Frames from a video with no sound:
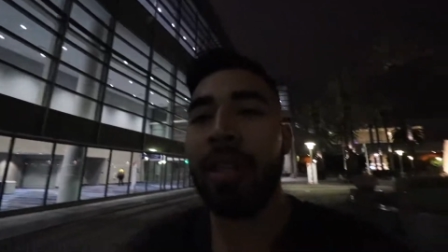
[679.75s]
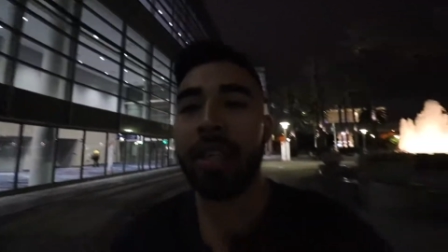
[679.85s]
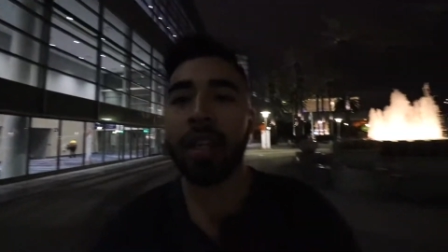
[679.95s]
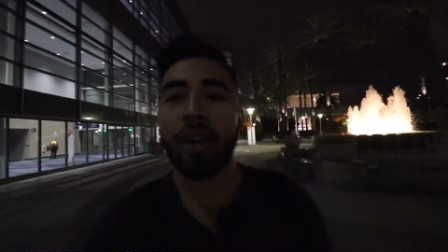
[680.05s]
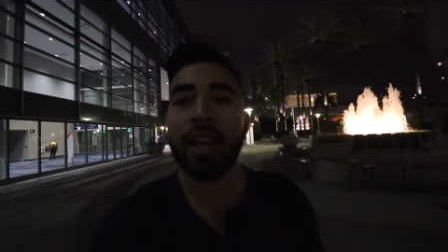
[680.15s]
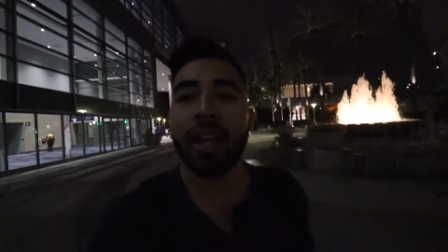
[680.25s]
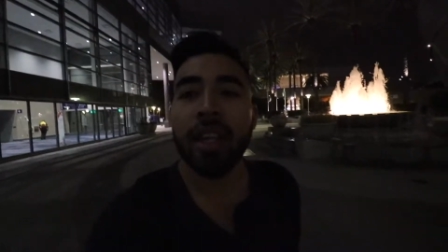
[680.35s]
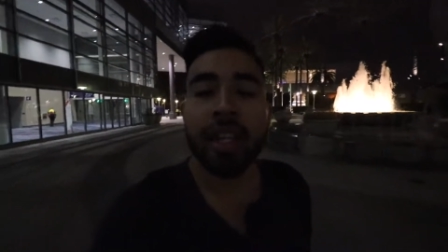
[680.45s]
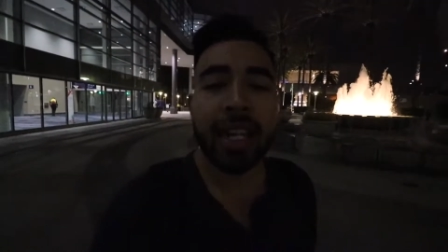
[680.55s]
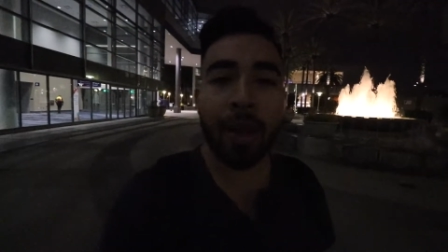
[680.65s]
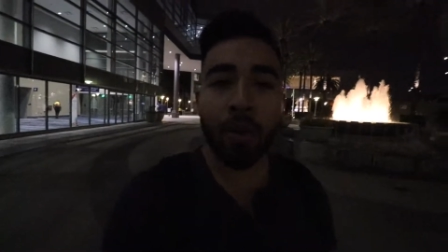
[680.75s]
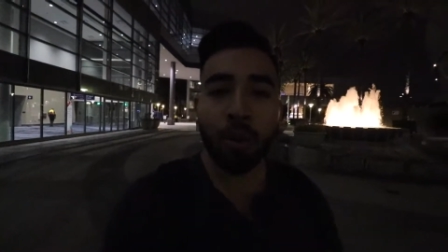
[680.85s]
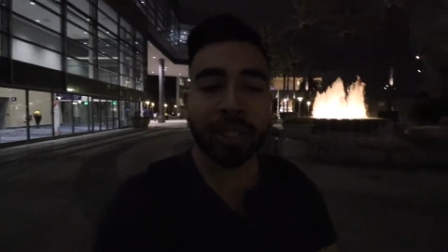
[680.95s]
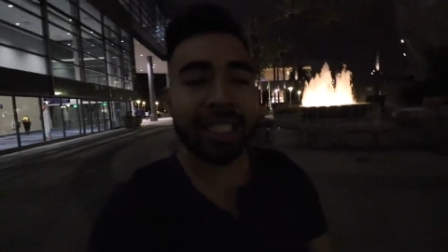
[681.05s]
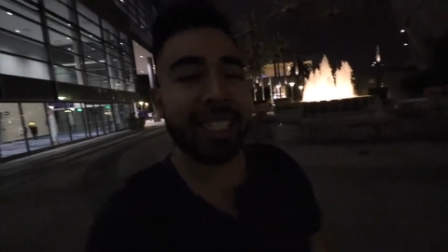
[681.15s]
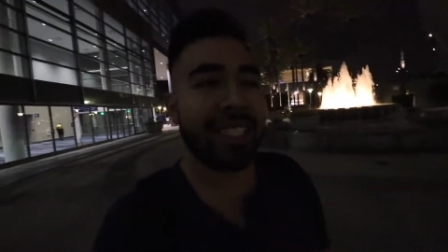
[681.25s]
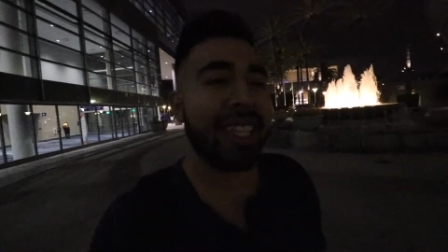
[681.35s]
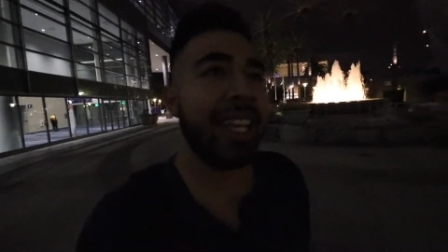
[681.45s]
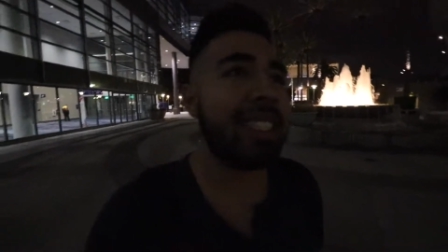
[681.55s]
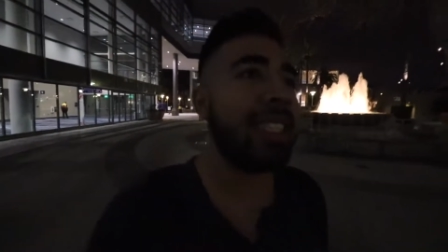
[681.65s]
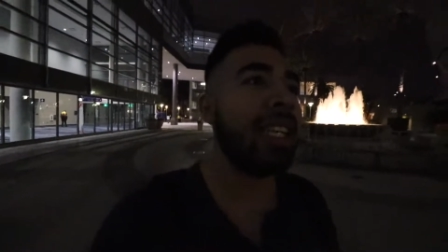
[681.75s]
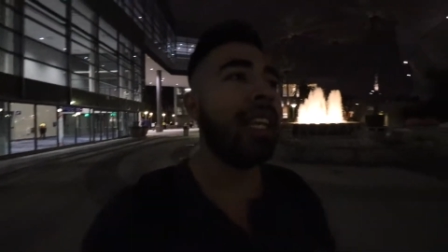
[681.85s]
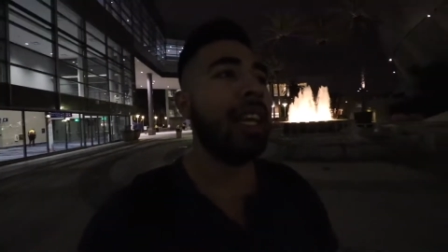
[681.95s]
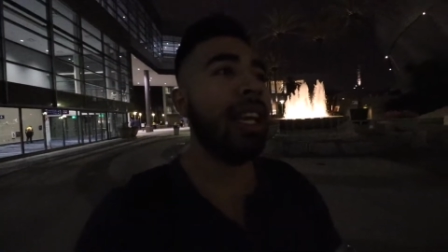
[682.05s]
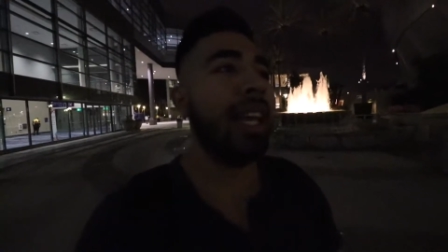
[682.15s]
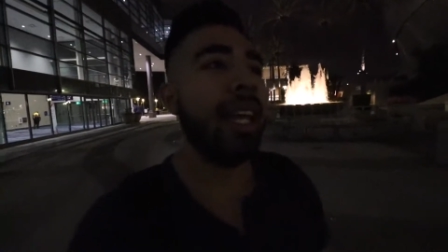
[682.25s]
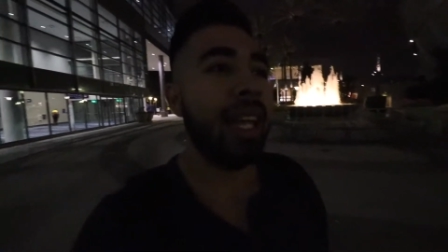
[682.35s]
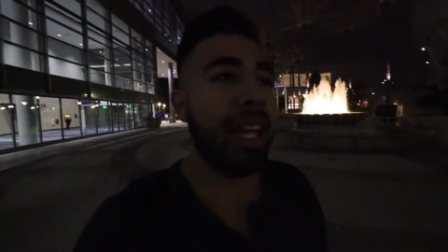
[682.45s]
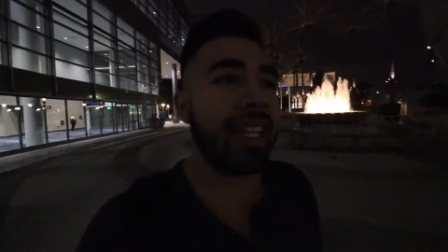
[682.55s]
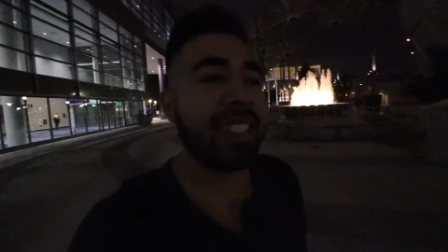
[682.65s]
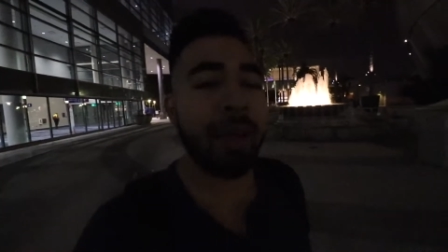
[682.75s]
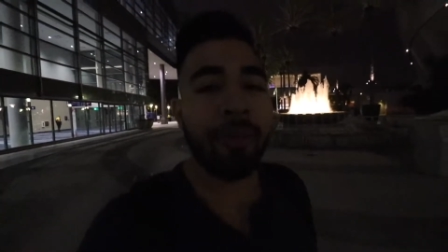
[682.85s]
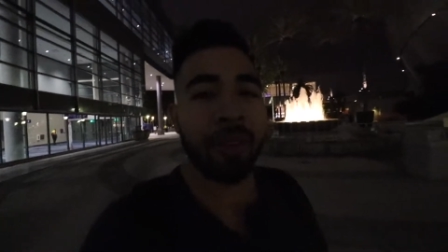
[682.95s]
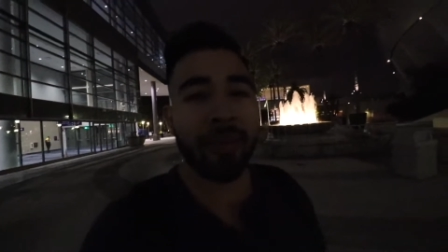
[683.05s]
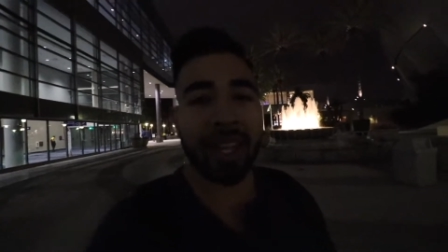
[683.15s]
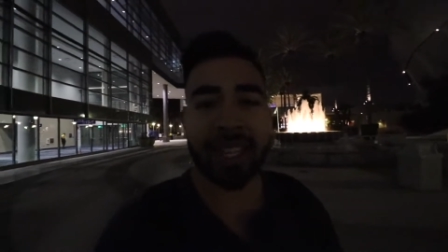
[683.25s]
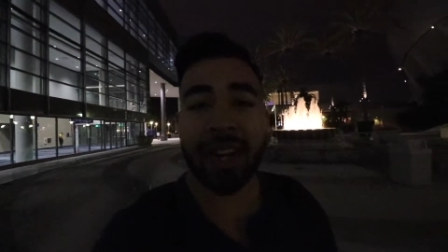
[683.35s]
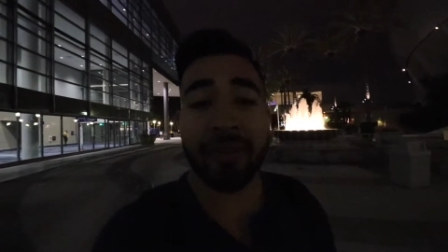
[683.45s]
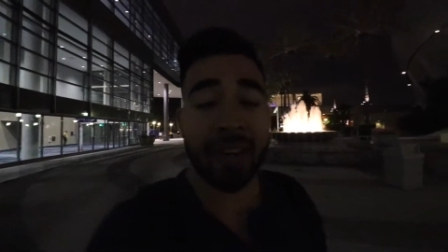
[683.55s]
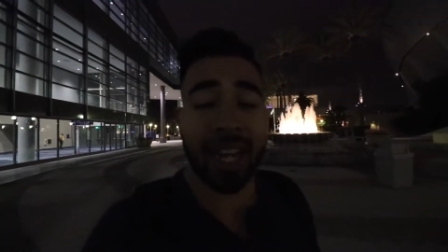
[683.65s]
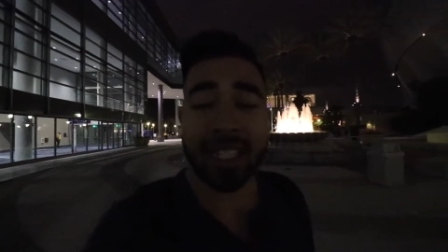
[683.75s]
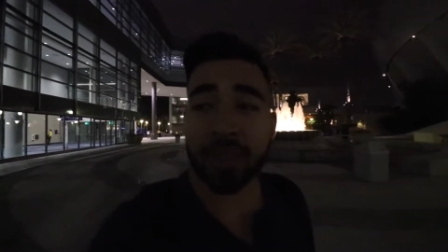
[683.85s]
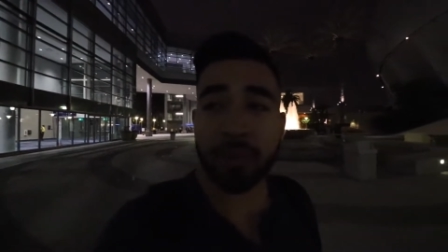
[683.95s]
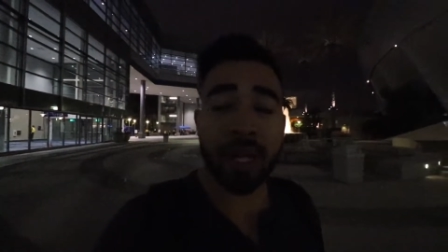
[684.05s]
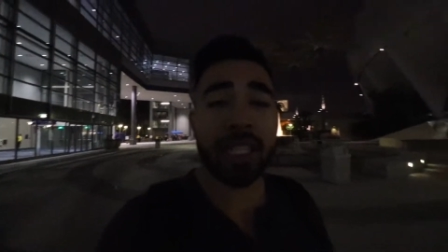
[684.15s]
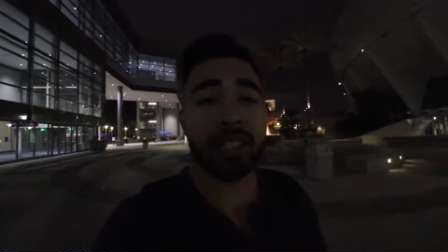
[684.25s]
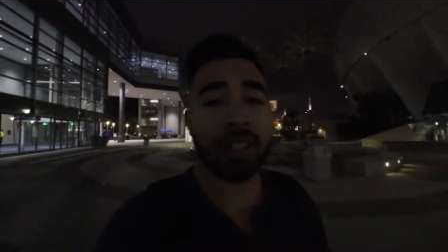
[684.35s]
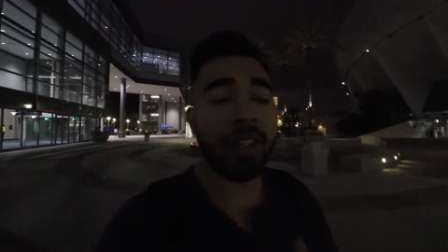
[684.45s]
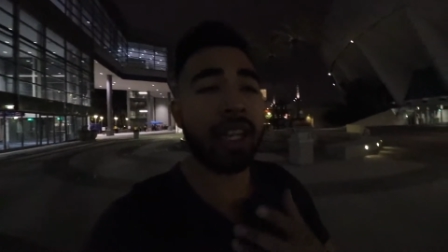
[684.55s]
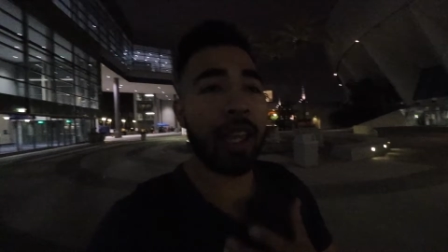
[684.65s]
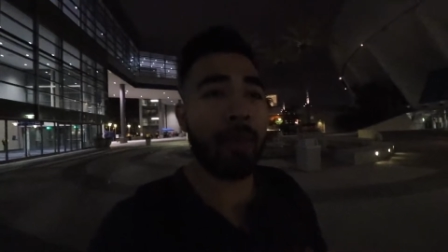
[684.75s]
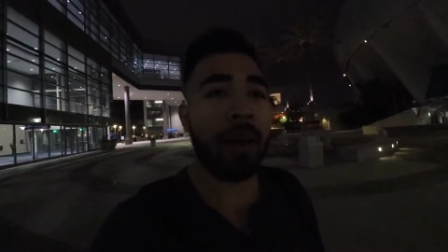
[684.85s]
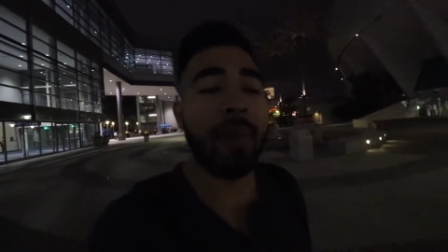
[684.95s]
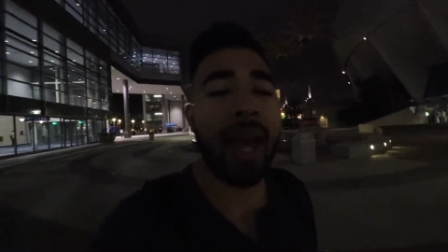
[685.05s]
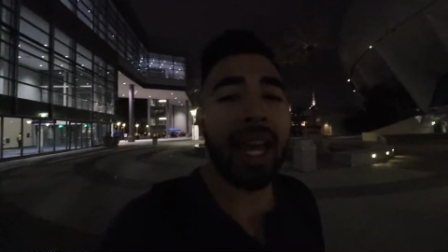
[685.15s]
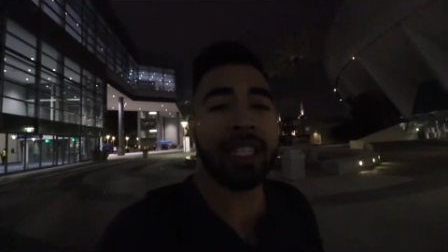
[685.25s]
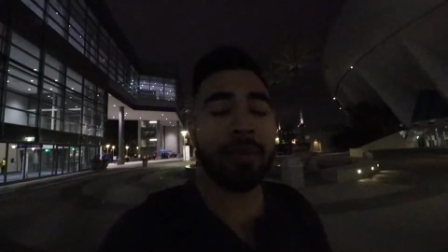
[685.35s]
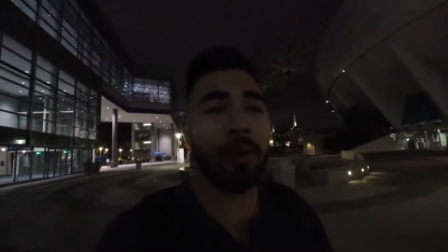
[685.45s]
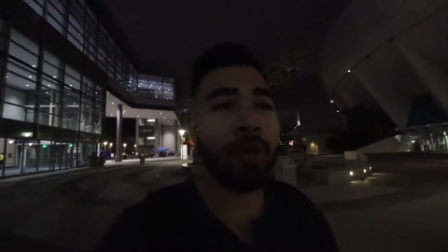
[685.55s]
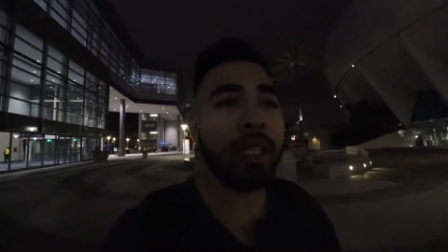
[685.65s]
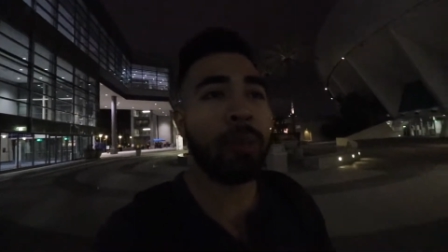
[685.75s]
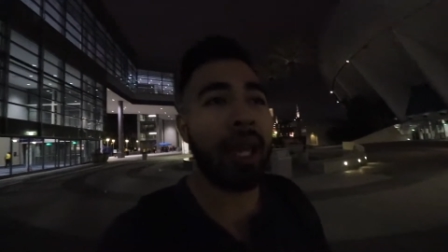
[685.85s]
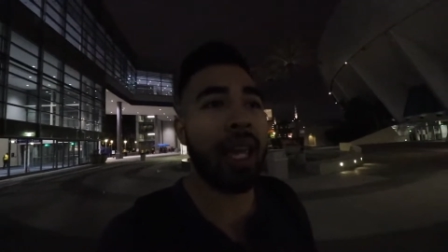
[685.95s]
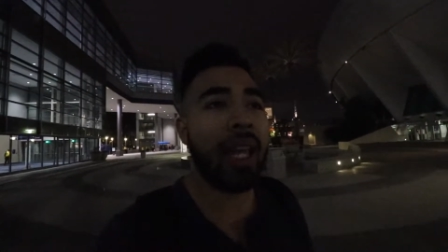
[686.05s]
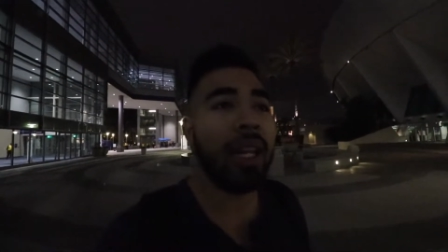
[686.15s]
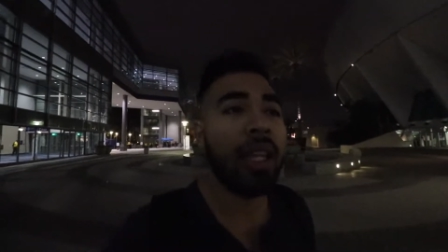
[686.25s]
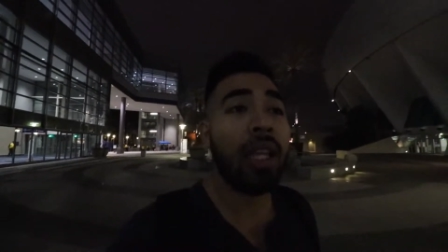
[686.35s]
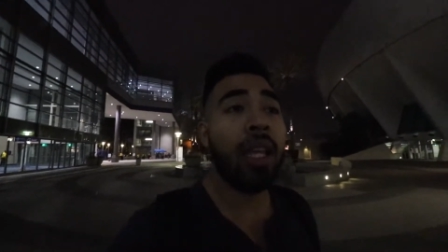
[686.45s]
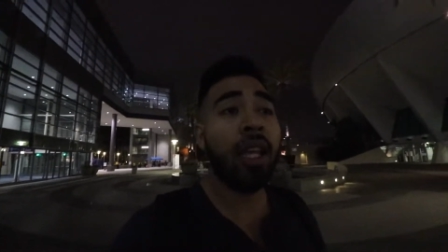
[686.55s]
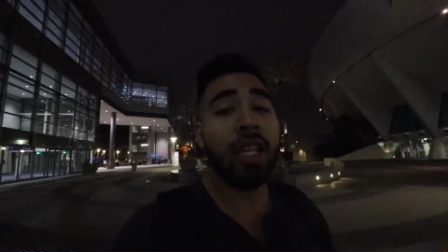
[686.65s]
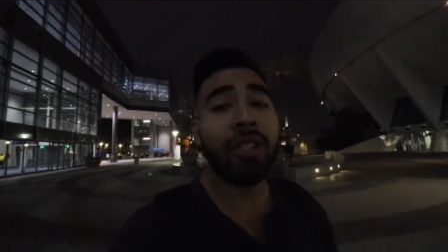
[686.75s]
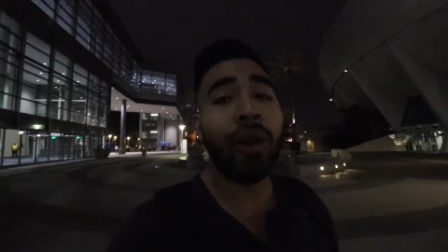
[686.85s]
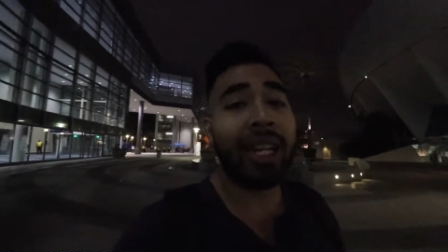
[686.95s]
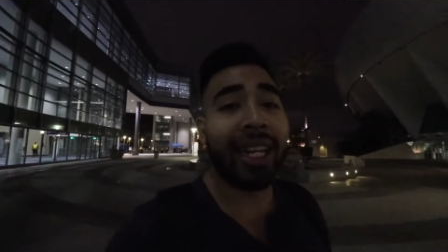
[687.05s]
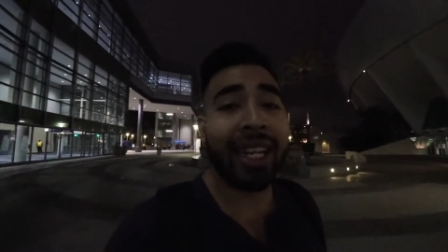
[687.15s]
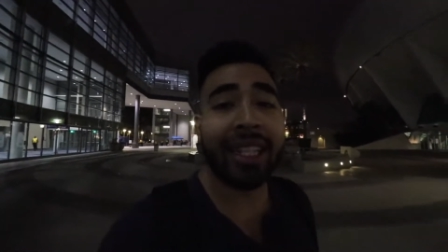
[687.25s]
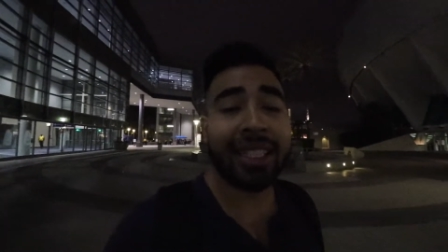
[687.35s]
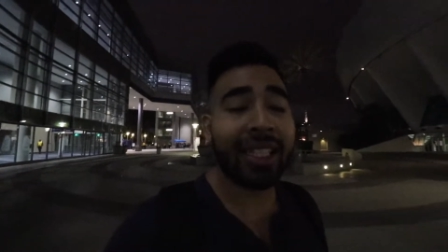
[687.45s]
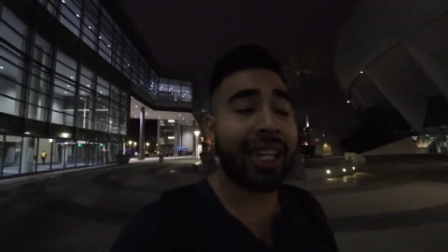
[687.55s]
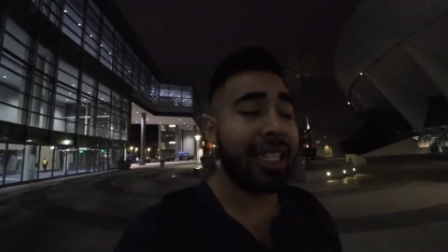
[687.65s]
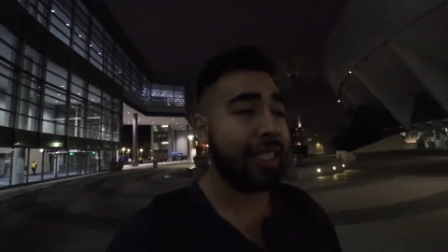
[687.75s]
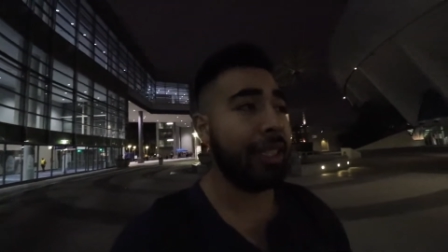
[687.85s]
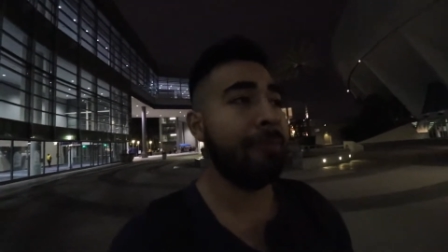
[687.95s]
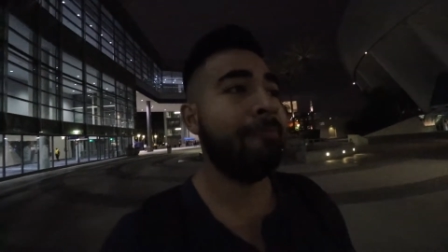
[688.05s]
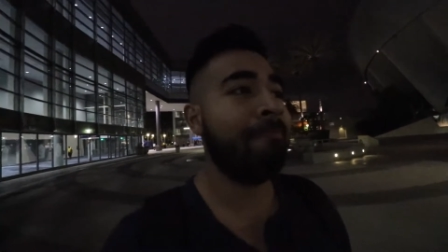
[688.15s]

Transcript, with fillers: me? Oh yeah, day one was a success, except for the fact that I forgot to register, get my badge and my wristband, so I didn't get into the concert.